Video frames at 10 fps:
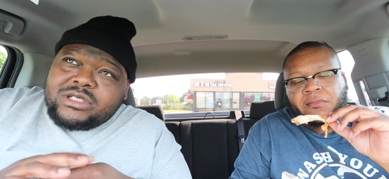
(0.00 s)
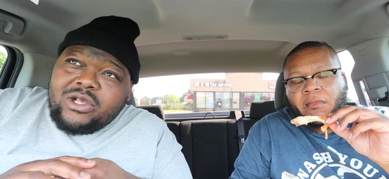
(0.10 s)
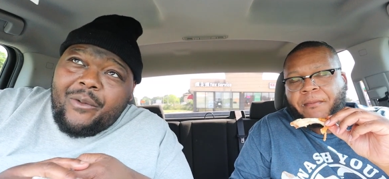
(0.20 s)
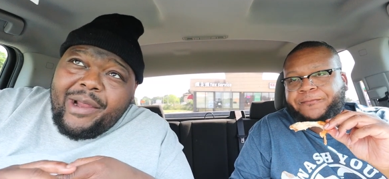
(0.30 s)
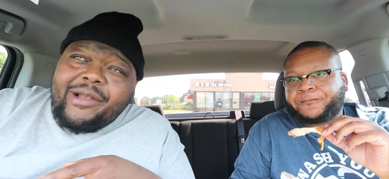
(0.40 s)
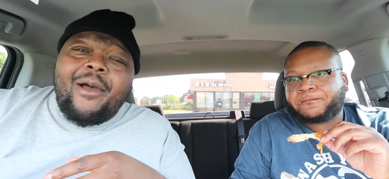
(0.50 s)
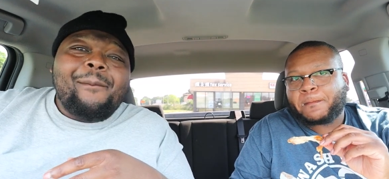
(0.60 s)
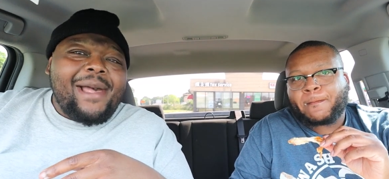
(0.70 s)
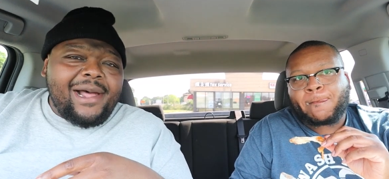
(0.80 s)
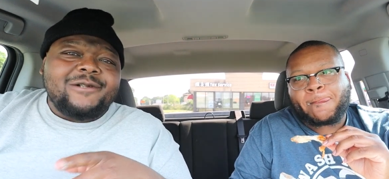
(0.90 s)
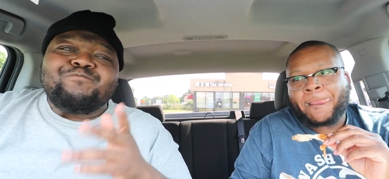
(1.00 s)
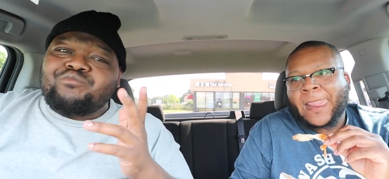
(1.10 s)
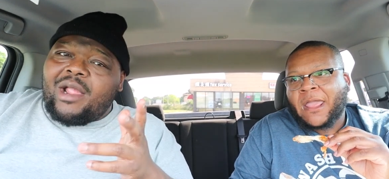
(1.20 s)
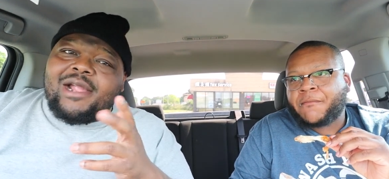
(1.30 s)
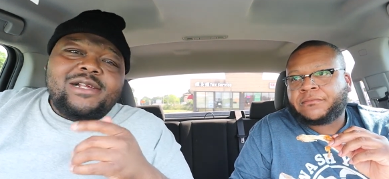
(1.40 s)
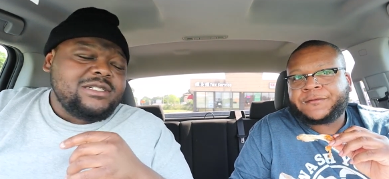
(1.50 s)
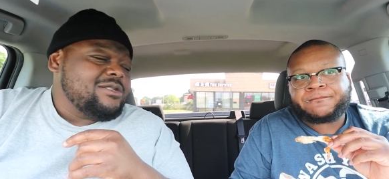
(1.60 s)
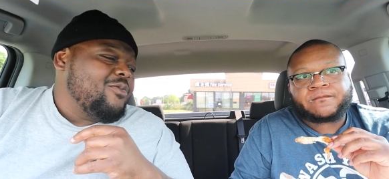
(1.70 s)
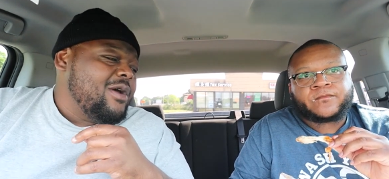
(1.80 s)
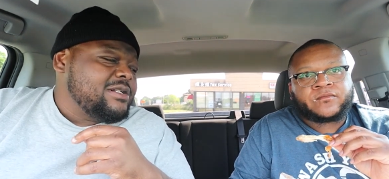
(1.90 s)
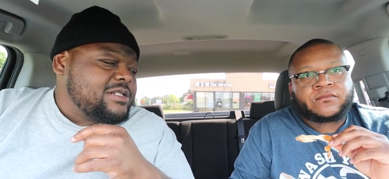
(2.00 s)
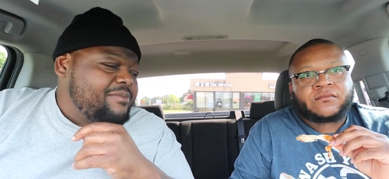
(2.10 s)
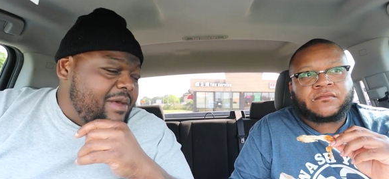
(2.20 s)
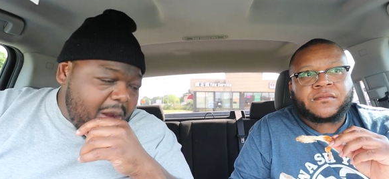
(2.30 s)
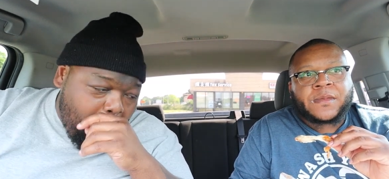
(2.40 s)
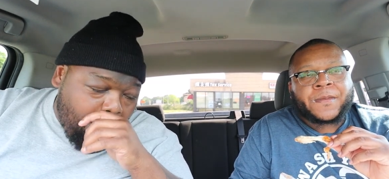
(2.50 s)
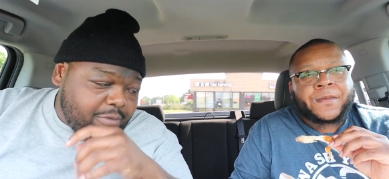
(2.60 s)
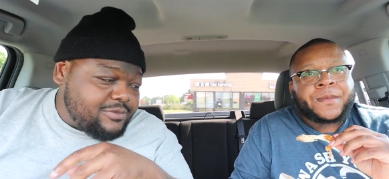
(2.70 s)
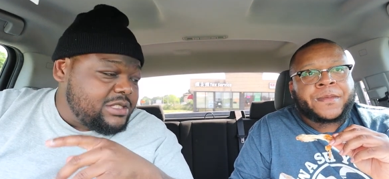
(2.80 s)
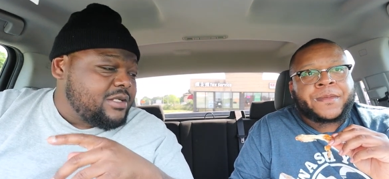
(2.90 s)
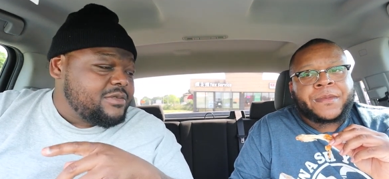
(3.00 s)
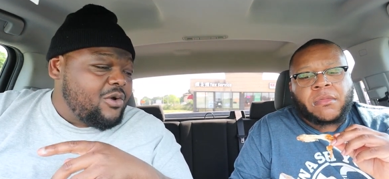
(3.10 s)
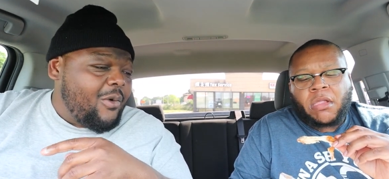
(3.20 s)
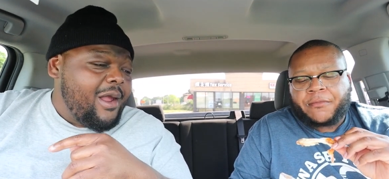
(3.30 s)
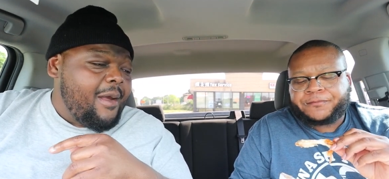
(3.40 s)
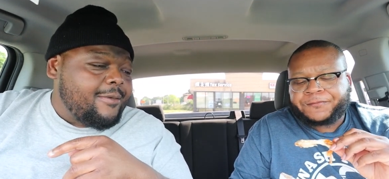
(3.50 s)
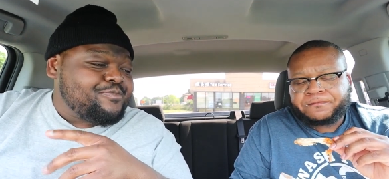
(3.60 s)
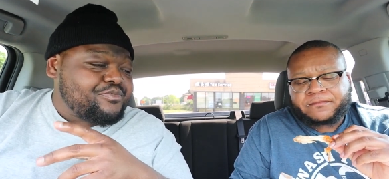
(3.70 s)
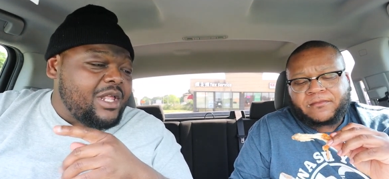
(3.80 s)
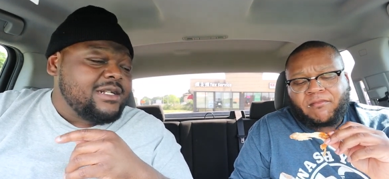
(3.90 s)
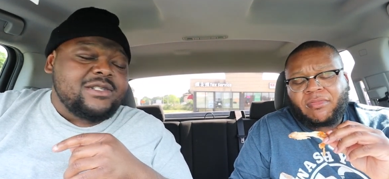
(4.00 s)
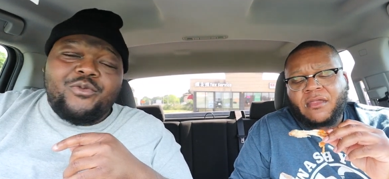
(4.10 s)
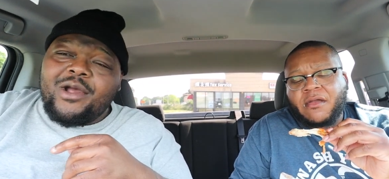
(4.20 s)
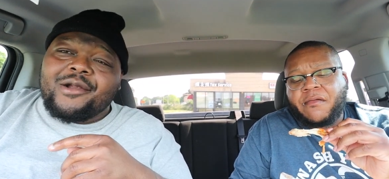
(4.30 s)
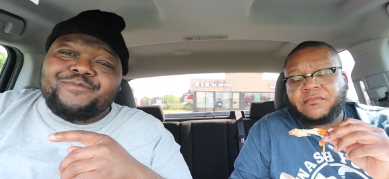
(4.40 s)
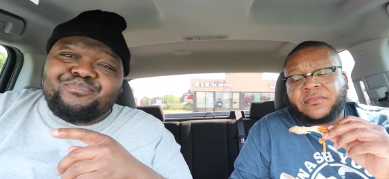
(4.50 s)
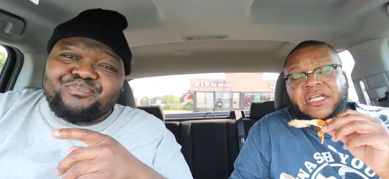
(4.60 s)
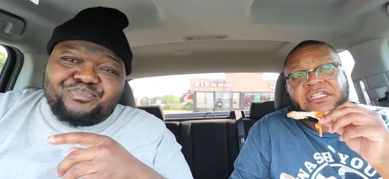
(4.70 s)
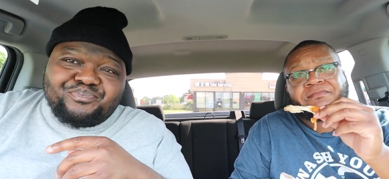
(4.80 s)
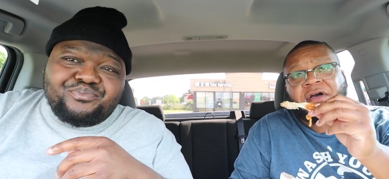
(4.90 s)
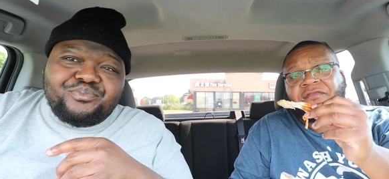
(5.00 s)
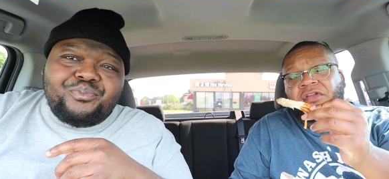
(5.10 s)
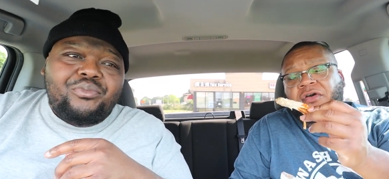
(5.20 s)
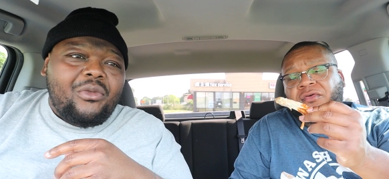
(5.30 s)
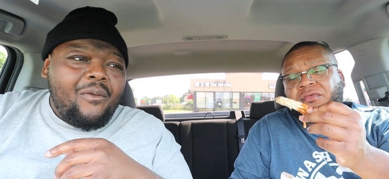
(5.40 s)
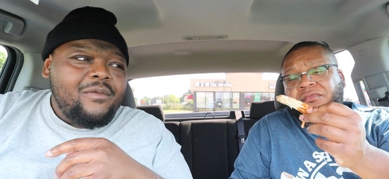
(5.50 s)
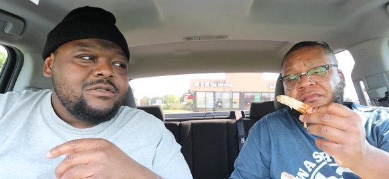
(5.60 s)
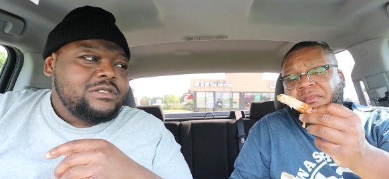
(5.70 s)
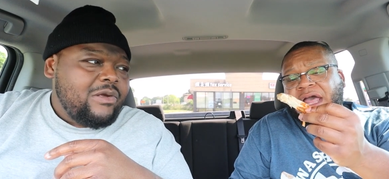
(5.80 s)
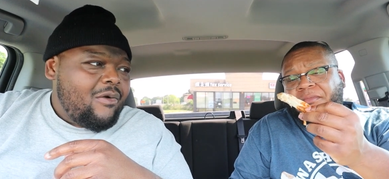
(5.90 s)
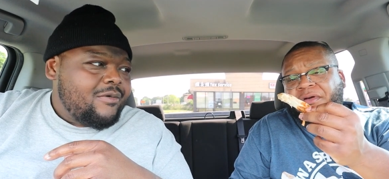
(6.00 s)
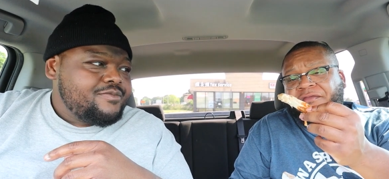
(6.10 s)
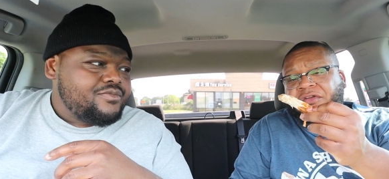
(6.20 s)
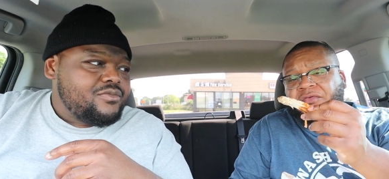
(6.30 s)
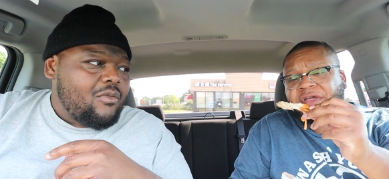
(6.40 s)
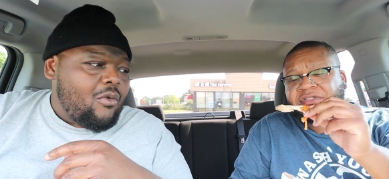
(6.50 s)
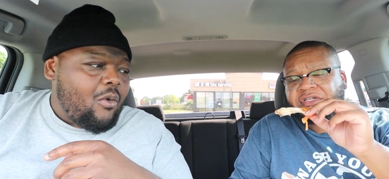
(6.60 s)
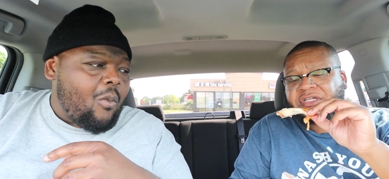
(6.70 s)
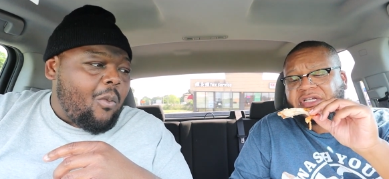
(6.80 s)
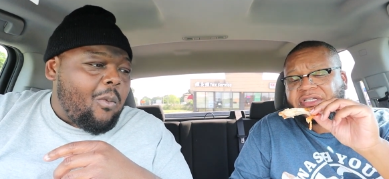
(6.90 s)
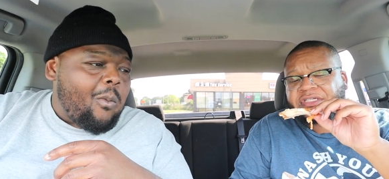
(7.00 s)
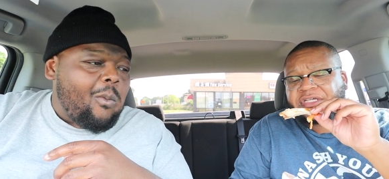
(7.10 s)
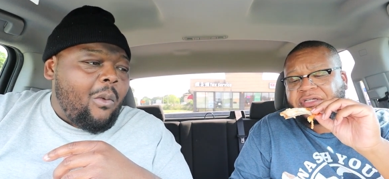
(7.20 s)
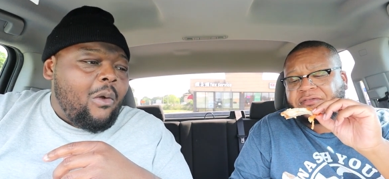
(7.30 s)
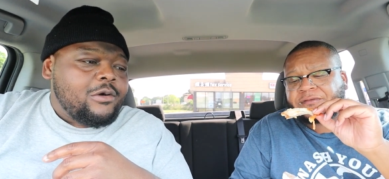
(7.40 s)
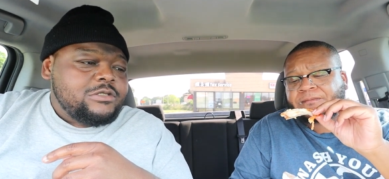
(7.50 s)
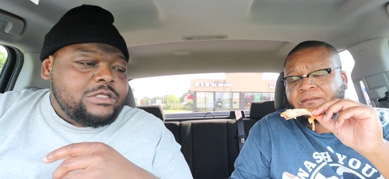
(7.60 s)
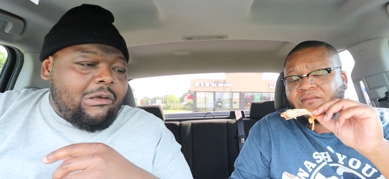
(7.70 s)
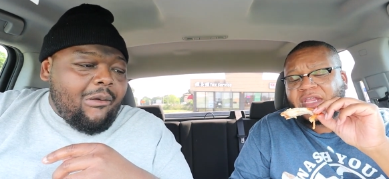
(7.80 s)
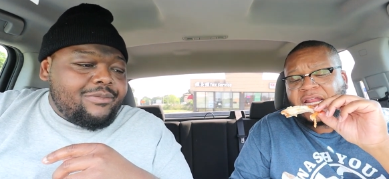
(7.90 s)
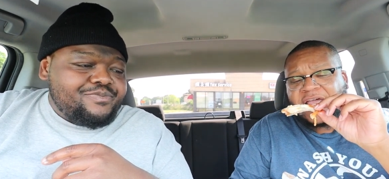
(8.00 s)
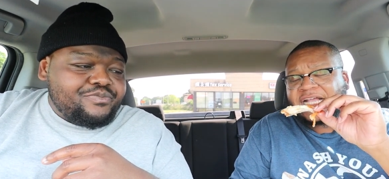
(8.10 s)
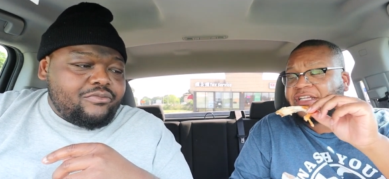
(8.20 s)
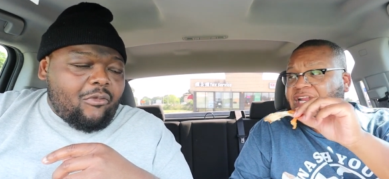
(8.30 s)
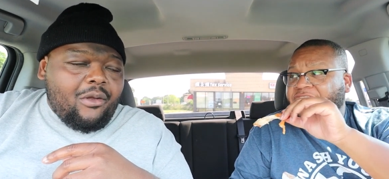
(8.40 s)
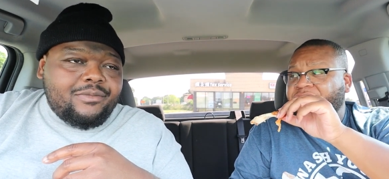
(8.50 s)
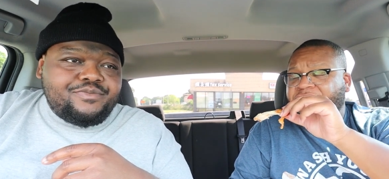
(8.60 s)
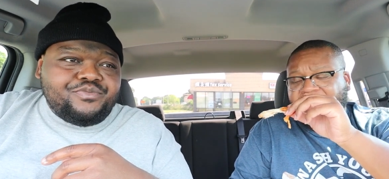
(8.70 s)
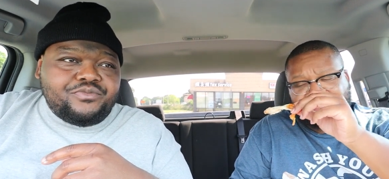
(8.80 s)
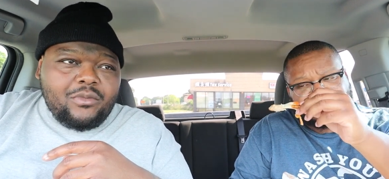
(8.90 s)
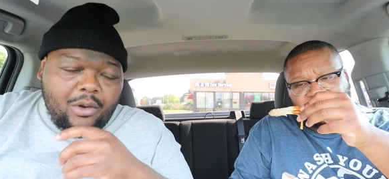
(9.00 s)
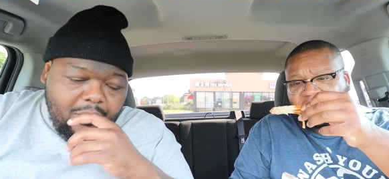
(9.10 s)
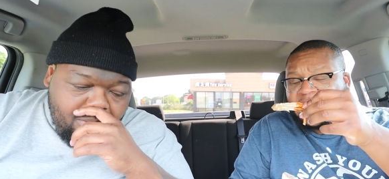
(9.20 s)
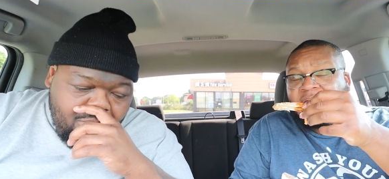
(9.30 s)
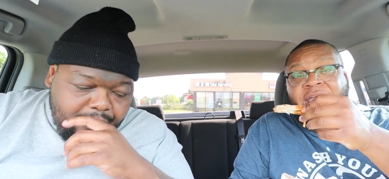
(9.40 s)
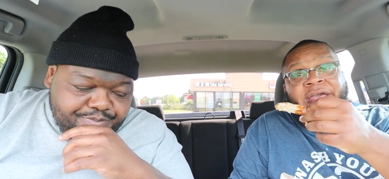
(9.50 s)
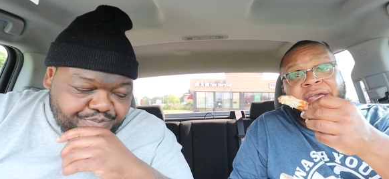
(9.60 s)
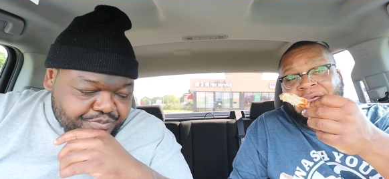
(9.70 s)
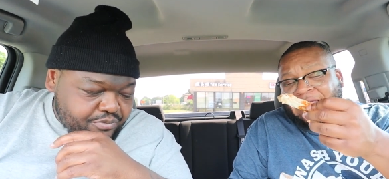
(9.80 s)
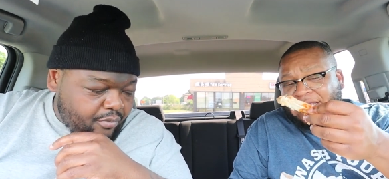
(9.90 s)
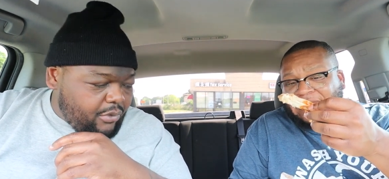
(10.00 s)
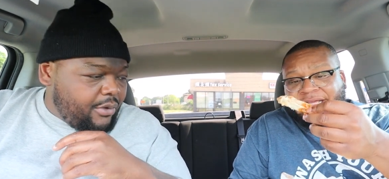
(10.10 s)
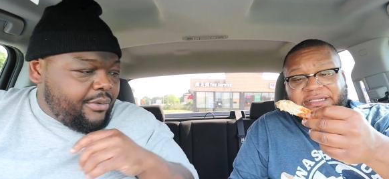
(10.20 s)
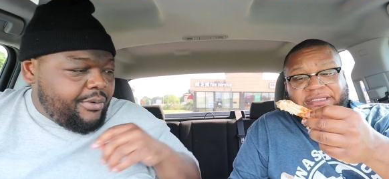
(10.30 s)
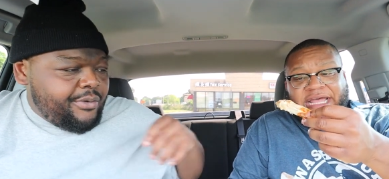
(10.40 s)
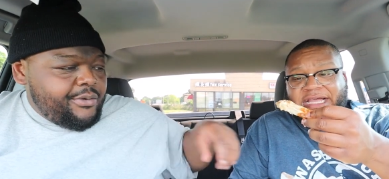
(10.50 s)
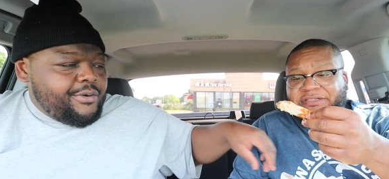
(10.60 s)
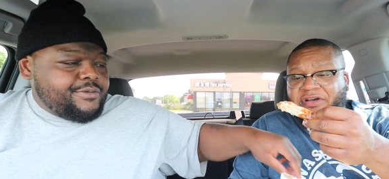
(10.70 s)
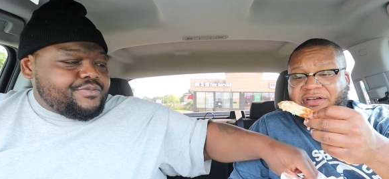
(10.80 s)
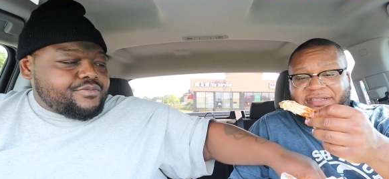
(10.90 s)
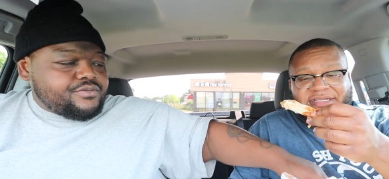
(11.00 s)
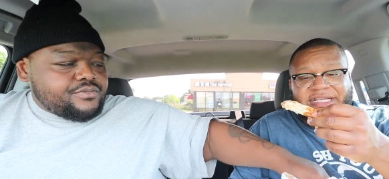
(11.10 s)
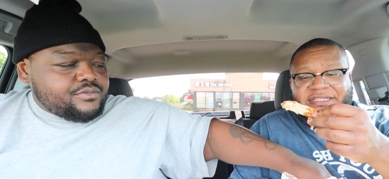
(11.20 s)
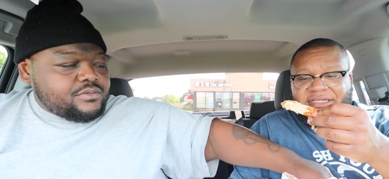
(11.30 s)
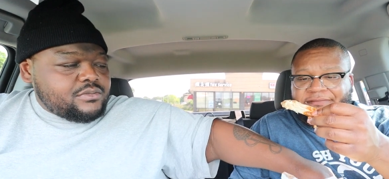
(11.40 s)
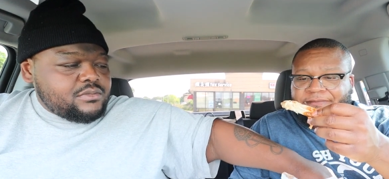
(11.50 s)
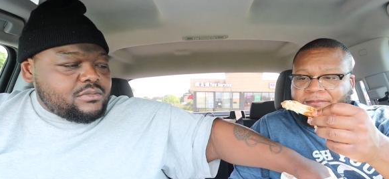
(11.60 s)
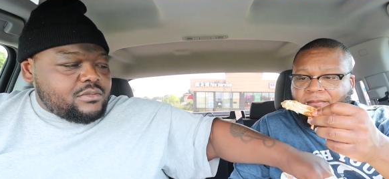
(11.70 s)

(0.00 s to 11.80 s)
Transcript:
Speaker 1: So it don't matter. It's a winner to me when it comes to wing. It's a winner. These buffalo,
Speaker 2: my buffalo wings are good as hell. And like like you said, these things are seasoned